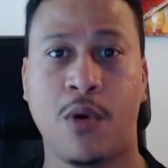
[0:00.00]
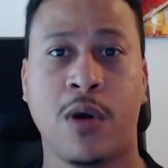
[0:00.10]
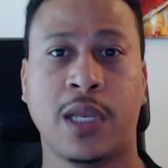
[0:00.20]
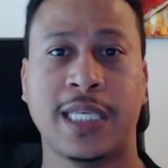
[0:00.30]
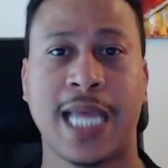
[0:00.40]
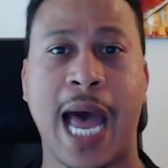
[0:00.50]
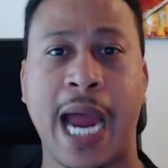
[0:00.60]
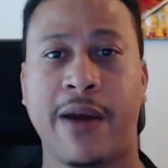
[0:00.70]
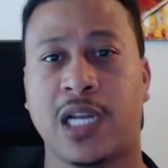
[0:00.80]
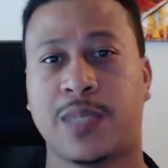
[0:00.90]
or at least
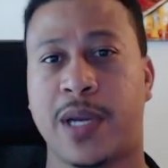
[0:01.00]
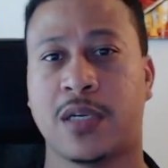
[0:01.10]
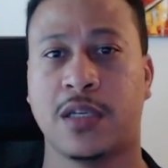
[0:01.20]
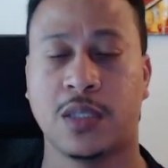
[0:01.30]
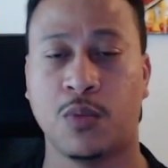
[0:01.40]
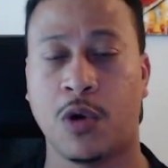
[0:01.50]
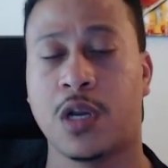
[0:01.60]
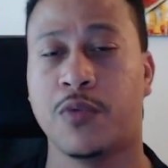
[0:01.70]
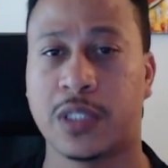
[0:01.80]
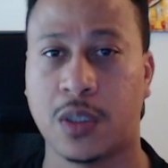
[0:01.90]
hiring a specialist and
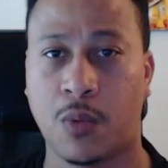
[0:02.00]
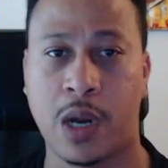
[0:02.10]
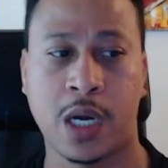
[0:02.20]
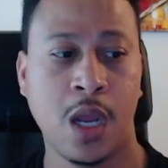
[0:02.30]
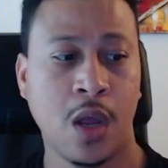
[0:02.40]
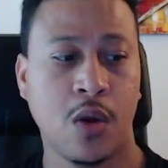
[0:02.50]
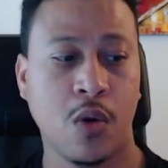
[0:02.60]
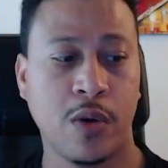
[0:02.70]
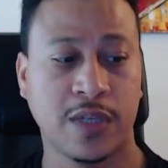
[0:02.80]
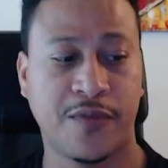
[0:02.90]
working with someone
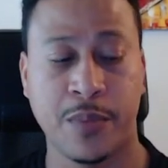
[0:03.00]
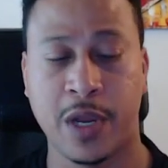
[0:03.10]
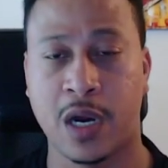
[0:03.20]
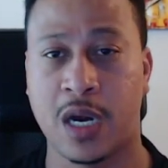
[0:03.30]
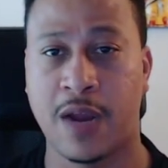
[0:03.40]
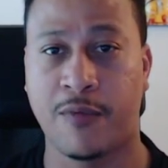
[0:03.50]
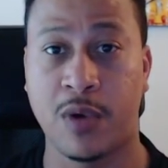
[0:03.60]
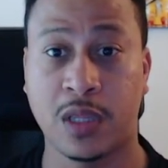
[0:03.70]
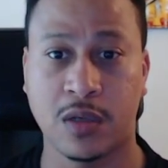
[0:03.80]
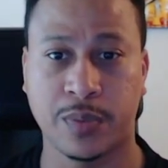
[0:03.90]
who is familiar enough
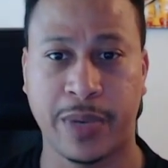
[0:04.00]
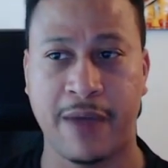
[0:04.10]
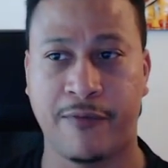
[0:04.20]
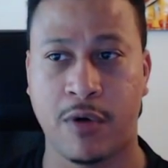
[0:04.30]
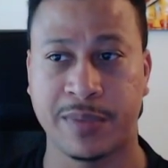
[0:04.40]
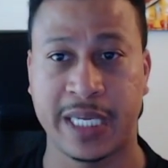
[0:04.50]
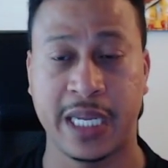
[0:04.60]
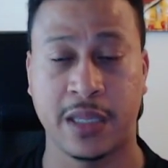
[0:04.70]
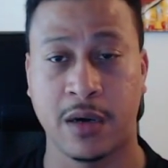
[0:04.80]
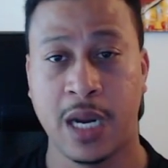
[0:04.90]
with those platforms to
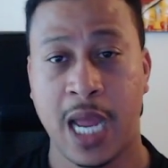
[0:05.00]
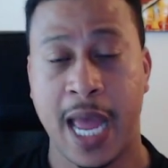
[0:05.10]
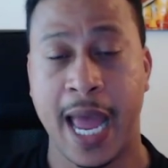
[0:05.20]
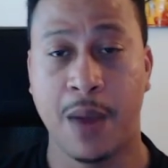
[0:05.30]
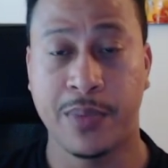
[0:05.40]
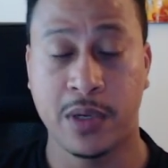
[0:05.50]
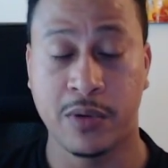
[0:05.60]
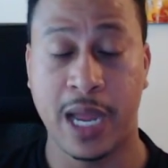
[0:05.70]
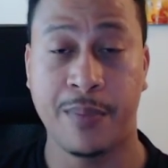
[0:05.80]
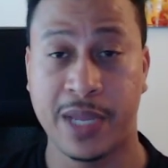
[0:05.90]
either help
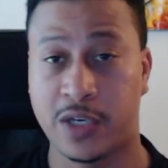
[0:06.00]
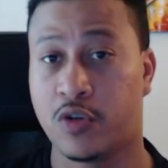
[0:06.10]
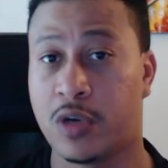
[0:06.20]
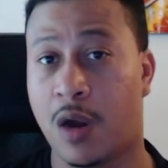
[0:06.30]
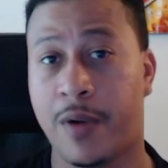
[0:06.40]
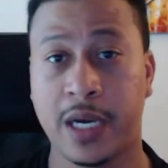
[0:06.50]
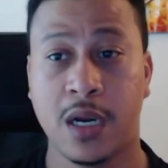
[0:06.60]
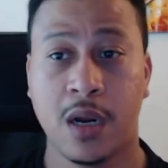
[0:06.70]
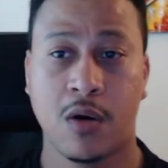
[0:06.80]
get you going,